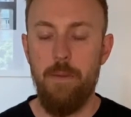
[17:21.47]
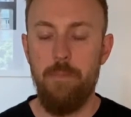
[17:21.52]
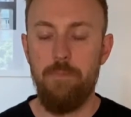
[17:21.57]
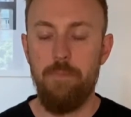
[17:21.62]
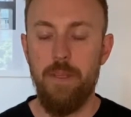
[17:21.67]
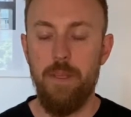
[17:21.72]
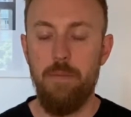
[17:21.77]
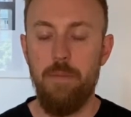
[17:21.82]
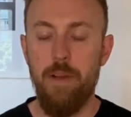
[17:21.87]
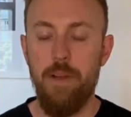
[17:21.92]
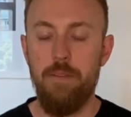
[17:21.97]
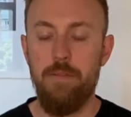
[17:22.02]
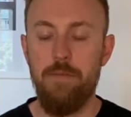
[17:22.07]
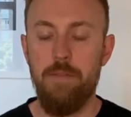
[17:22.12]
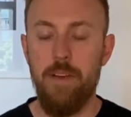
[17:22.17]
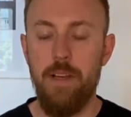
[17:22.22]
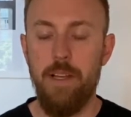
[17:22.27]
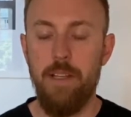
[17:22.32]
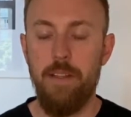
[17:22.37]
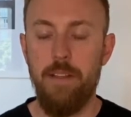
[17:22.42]
You might
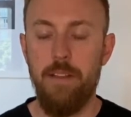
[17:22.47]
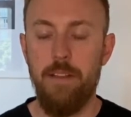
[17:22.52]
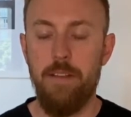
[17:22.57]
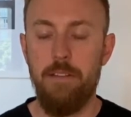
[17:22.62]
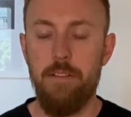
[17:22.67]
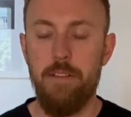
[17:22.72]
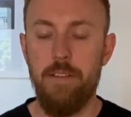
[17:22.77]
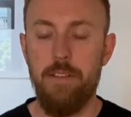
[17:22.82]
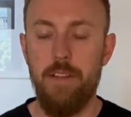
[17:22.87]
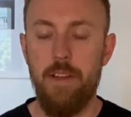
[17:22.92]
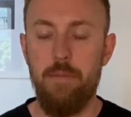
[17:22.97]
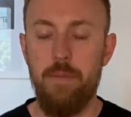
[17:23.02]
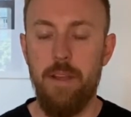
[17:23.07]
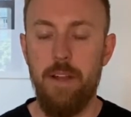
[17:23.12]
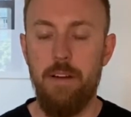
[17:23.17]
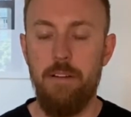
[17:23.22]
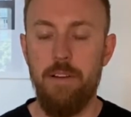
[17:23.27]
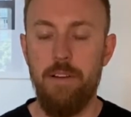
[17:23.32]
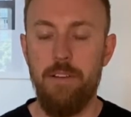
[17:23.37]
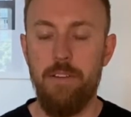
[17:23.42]
find that there are some
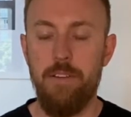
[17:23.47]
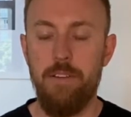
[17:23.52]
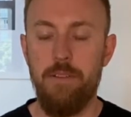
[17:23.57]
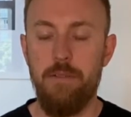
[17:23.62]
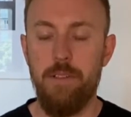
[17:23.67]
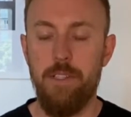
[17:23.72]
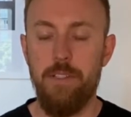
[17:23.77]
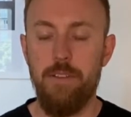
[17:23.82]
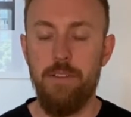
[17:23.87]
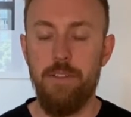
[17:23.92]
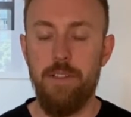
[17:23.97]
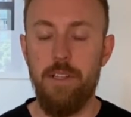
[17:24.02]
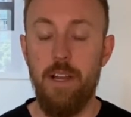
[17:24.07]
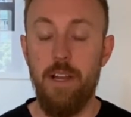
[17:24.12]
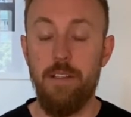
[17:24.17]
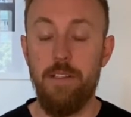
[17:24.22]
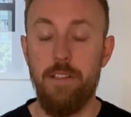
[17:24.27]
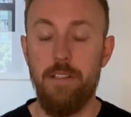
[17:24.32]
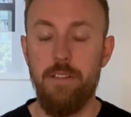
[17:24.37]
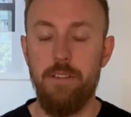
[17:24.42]
areas which are
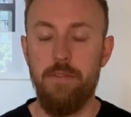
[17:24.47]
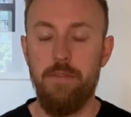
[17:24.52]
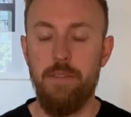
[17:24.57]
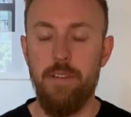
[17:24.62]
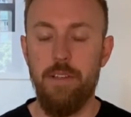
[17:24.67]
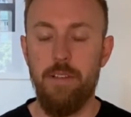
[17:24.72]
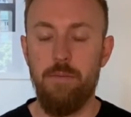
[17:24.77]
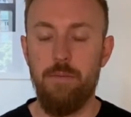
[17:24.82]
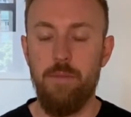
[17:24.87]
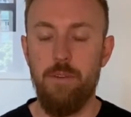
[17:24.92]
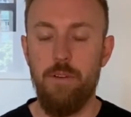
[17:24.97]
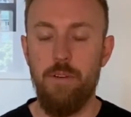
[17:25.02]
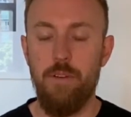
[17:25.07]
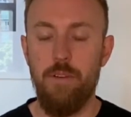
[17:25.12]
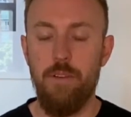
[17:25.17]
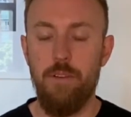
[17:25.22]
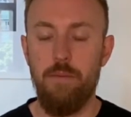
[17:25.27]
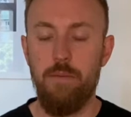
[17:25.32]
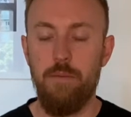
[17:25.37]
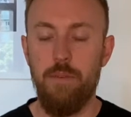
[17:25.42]
starting to feel more
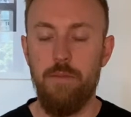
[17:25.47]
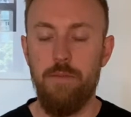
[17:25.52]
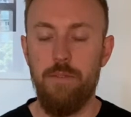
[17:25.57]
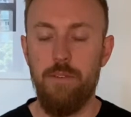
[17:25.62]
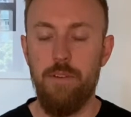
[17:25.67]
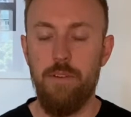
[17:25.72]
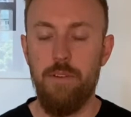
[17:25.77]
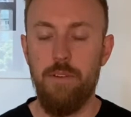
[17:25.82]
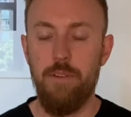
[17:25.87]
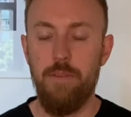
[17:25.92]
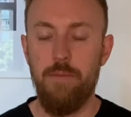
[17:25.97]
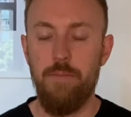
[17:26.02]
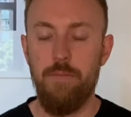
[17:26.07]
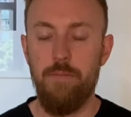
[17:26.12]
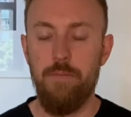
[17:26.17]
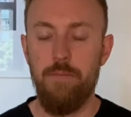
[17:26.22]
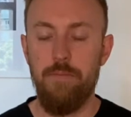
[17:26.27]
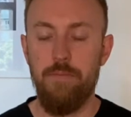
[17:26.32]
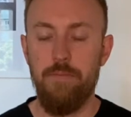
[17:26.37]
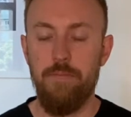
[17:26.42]
than before.
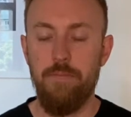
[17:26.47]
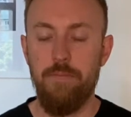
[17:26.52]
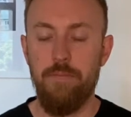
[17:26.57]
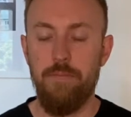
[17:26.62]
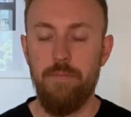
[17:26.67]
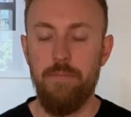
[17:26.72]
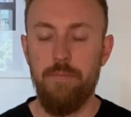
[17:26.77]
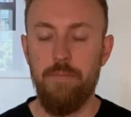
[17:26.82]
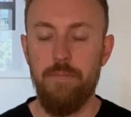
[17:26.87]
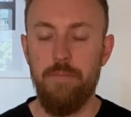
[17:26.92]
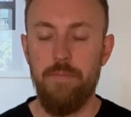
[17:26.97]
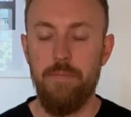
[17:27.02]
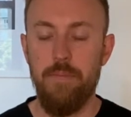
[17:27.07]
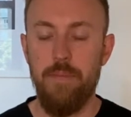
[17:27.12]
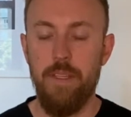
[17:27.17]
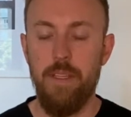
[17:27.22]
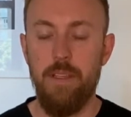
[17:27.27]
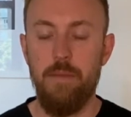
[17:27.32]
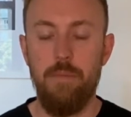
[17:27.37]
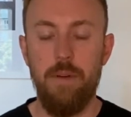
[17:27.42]

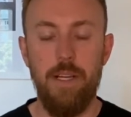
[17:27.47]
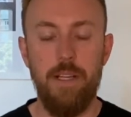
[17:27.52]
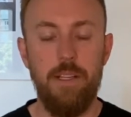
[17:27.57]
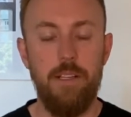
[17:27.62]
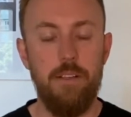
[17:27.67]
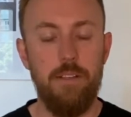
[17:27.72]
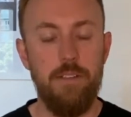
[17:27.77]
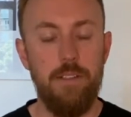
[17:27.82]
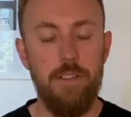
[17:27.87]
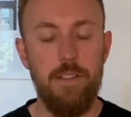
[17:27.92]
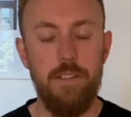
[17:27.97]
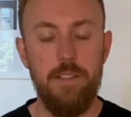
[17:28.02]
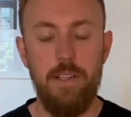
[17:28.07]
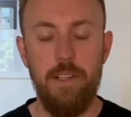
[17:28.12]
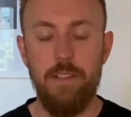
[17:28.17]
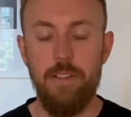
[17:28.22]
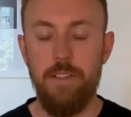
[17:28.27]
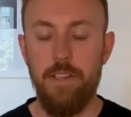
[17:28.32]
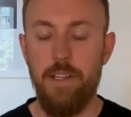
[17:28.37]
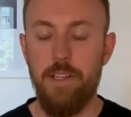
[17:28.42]
You might notice
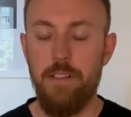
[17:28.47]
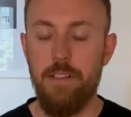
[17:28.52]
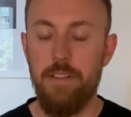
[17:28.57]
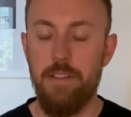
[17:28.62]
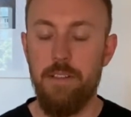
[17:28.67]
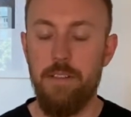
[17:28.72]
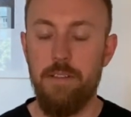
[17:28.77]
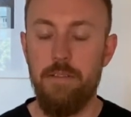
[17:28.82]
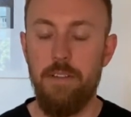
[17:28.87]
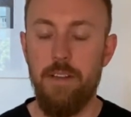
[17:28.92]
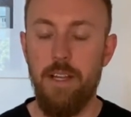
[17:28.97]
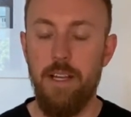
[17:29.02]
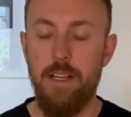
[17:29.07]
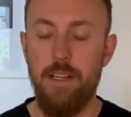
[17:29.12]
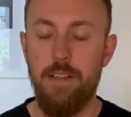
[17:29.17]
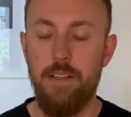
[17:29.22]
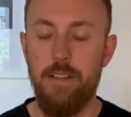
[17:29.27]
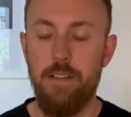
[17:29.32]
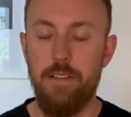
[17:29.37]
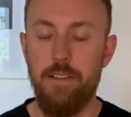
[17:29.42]
sensations of
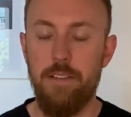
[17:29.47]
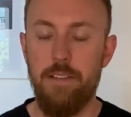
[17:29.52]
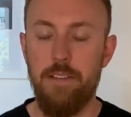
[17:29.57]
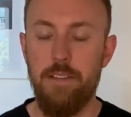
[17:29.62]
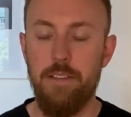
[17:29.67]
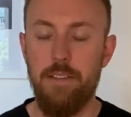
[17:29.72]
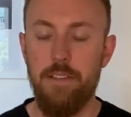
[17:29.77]
lightness,